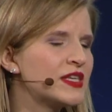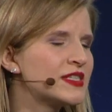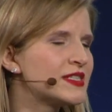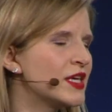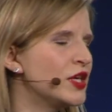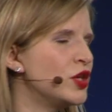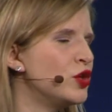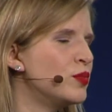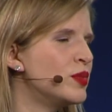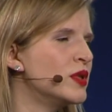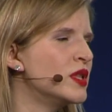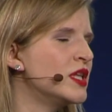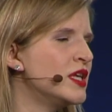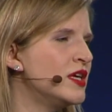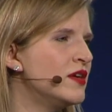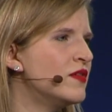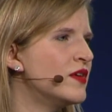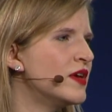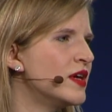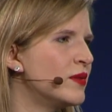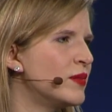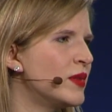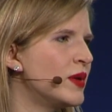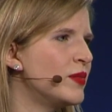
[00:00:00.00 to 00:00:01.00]
that you believe
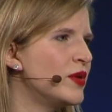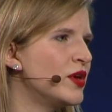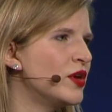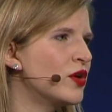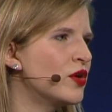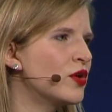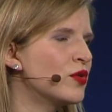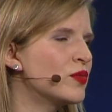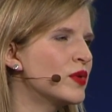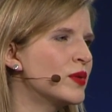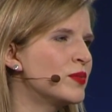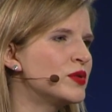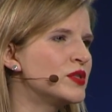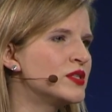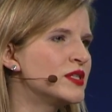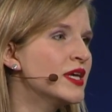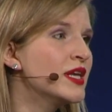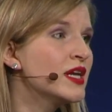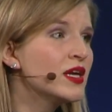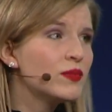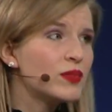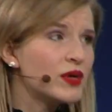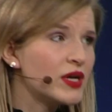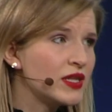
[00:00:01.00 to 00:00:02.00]
in maybe aren't
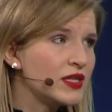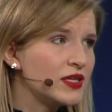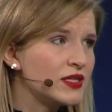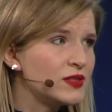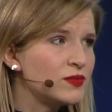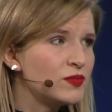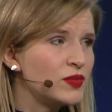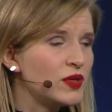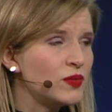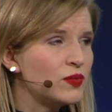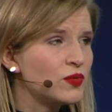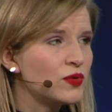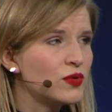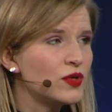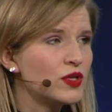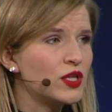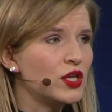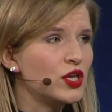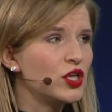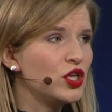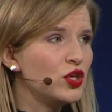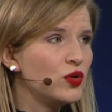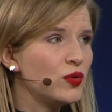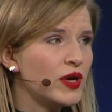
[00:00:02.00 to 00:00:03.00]
represented by these people, and
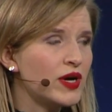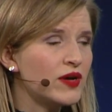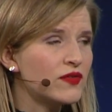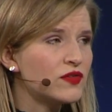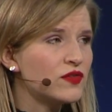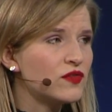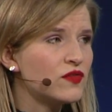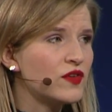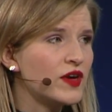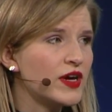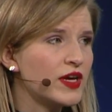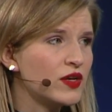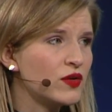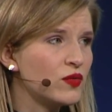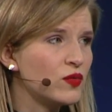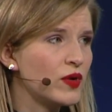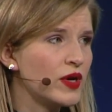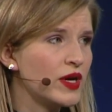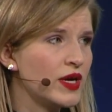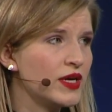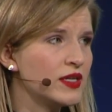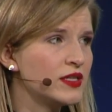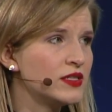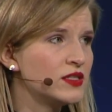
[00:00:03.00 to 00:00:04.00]
then you have to find a
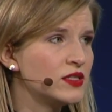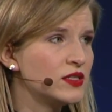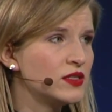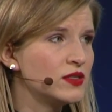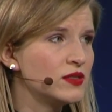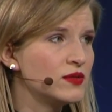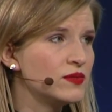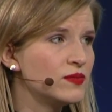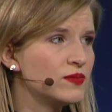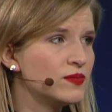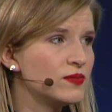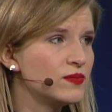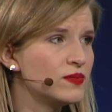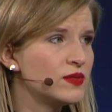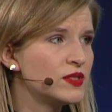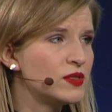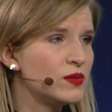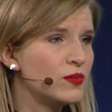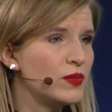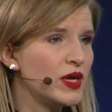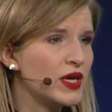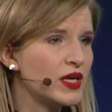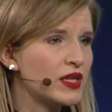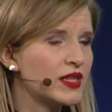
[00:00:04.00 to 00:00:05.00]
way to
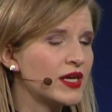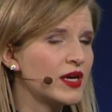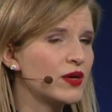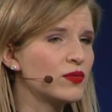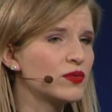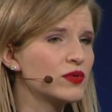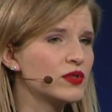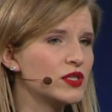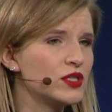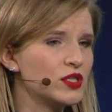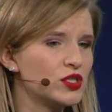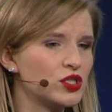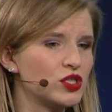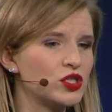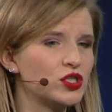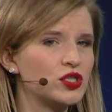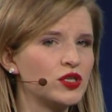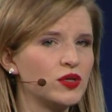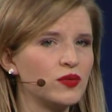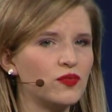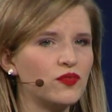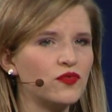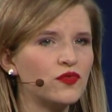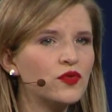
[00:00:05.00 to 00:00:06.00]
make that
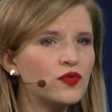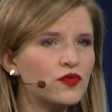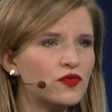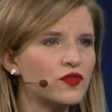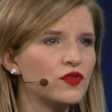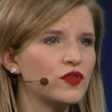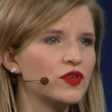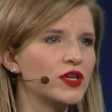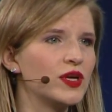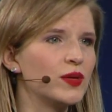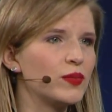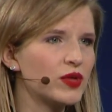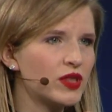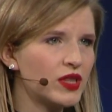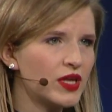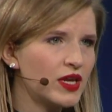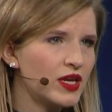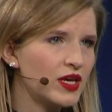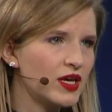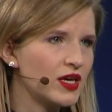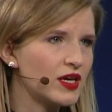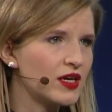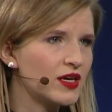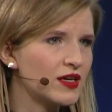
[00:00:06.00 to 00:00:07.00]
relationship fruitful and
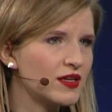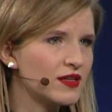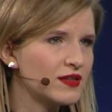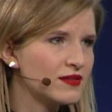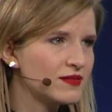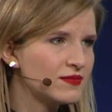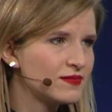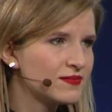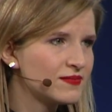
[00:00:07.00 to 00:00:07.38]
empathetic. And